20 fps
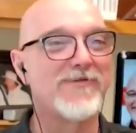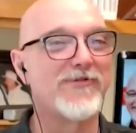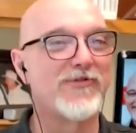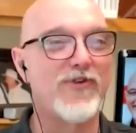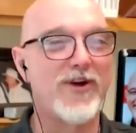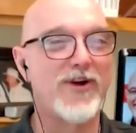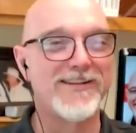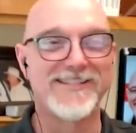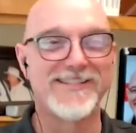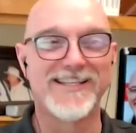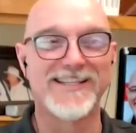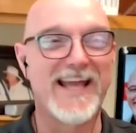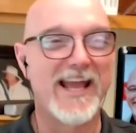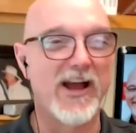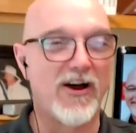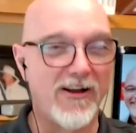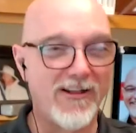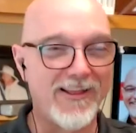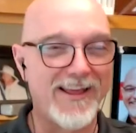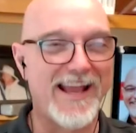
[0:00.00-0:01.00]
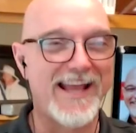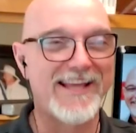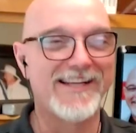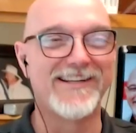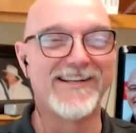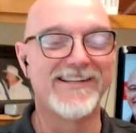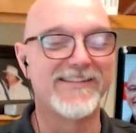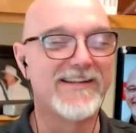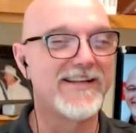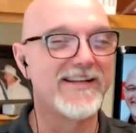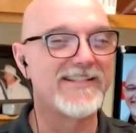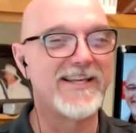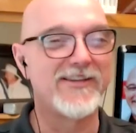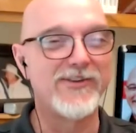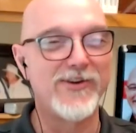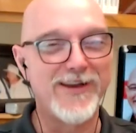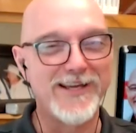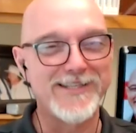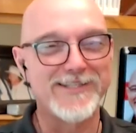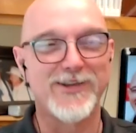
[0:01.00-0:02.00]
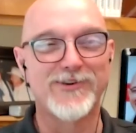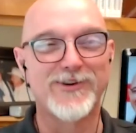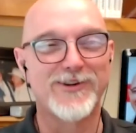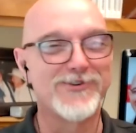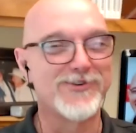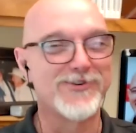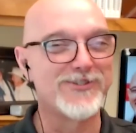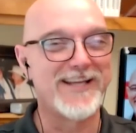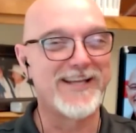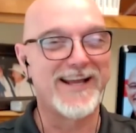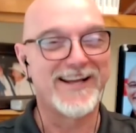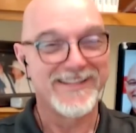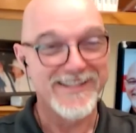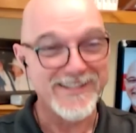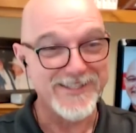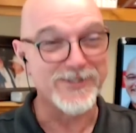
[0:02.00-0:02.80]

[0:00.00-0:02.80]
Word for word: with some friends and they all hated it. And I said, you guys don't understand.